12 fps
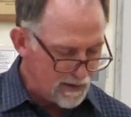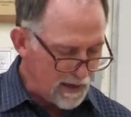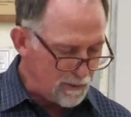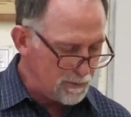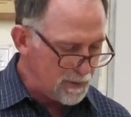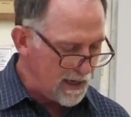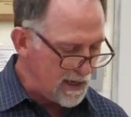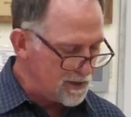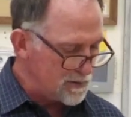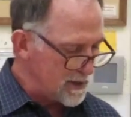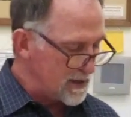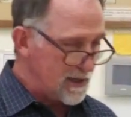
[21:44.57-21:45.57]
That would be
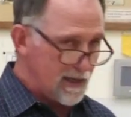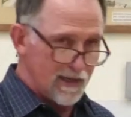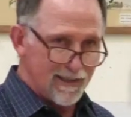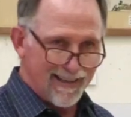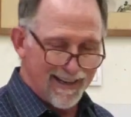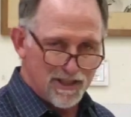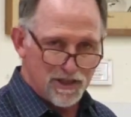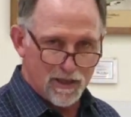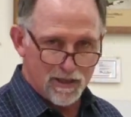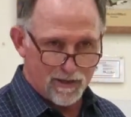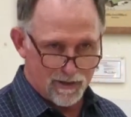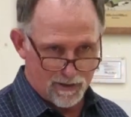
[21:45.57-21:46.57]
hatred.
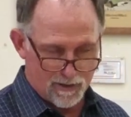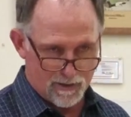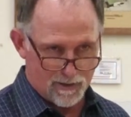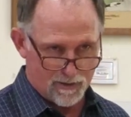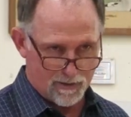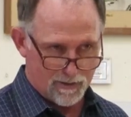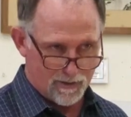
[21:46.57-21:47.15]
Contentions.